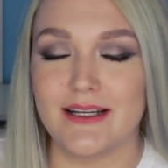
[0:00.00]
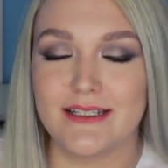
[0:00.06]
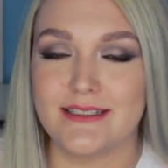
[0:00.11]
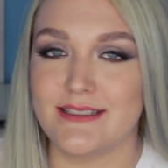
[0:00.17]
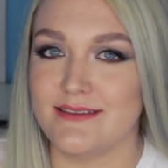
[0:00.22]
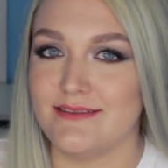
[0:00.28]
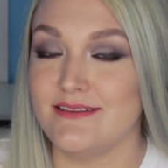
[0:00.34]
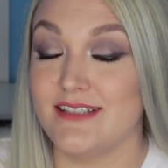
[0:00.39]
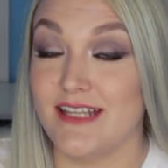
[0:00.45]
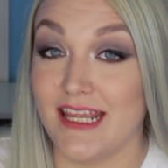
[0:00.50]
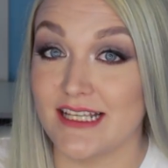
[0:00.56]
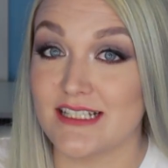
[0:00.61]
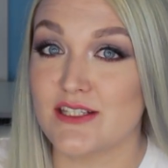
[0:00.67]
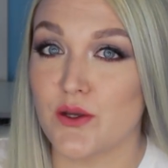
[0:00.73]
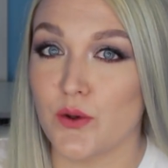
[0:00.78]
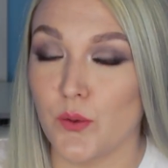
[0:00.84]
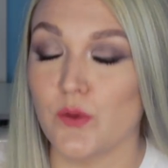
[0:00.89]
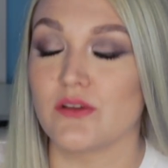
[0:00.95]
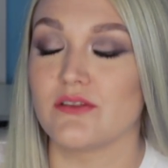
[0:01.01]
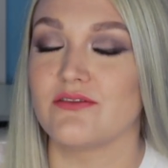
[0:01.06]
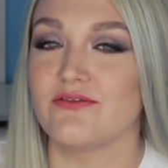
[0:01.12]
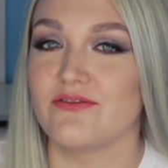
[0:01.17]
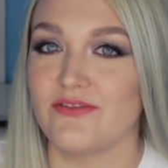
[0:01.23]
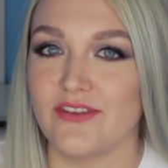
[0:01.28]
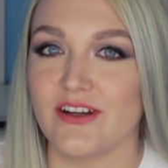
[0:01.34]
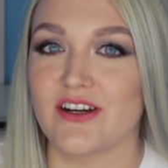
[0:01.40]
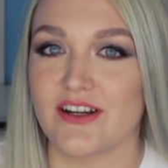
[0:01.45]
It gets cold
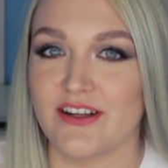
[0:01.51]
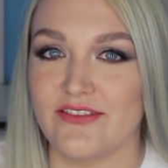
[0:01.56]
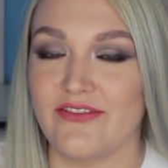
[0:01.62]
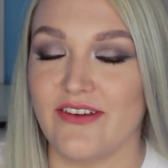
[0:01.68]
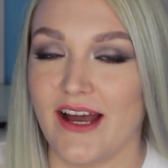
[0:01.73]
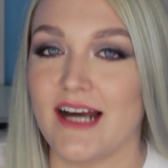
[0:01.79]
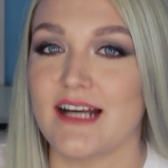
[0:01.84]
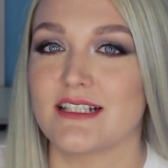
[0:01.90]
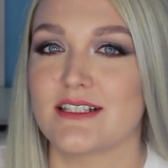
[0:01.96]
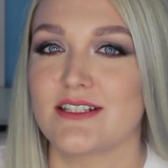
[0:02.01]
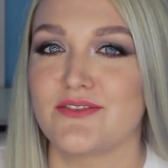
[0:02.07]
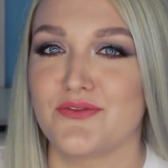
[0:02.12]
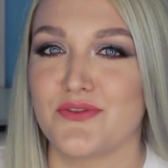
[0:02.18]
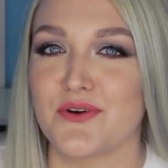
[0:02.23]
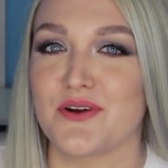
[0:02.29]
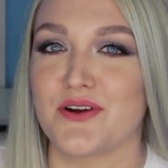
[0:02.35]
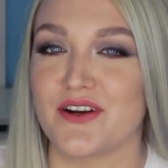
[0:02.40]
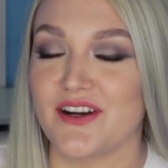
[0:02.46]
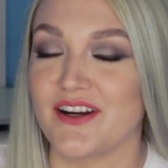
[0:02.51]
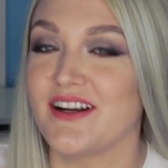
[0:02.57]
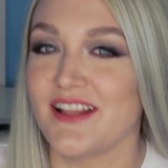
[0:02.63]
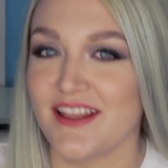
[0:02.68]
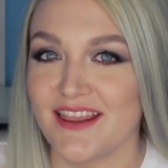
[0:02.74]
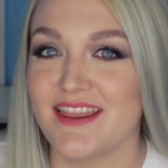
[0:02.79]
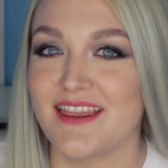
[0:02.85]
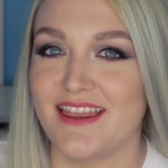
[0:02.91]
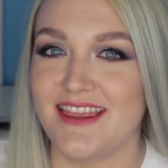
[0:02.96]
very fast for
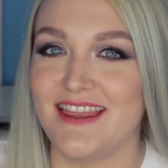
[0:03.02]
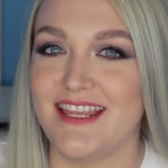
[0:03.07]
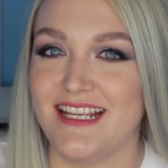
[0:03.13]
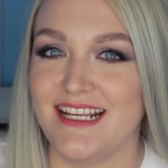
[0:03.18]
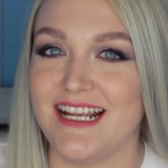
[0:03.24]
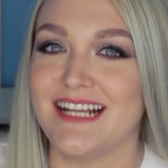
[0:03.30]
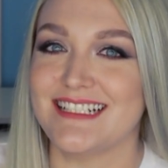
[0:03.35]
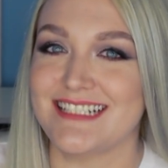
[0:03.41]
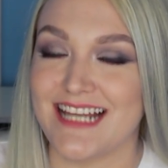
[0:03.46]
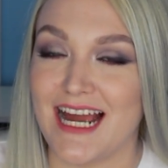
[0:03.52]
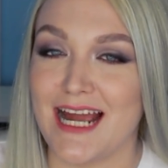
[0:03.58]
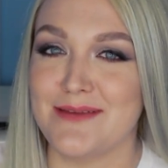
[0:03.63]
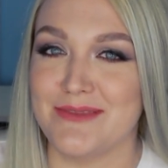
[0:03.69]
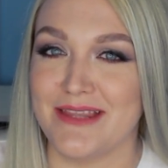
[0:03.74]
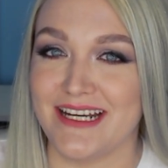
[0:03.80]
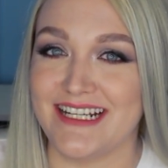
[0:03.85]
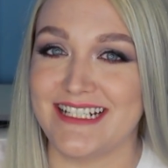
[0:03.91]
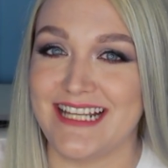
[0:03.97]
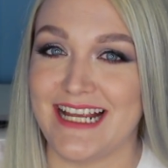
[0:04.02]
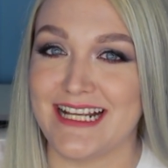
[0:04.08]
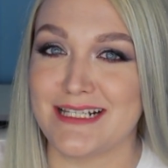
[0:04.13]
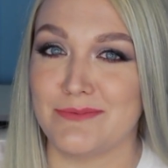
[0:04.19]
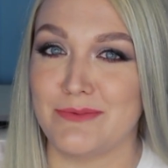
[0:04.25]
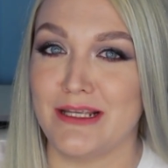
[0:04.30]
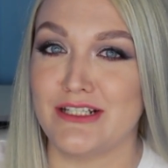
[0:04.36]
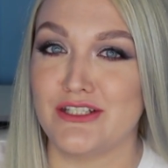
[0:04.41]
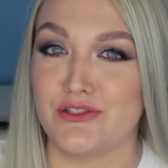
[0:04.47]
the time that it
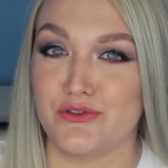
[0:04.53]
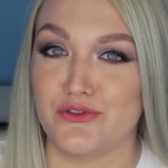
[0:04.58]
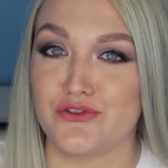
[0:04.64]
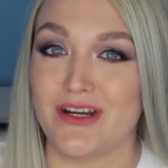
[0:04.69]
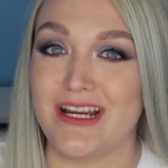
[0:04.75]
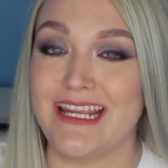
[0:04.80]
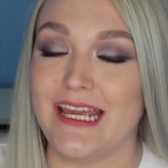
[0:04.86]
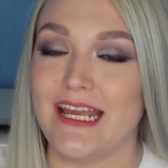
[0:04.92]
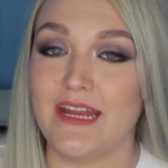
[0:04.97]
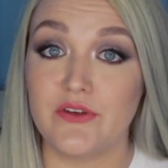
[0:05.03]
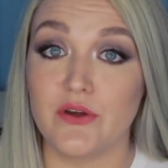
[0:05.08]
takes me to drink it.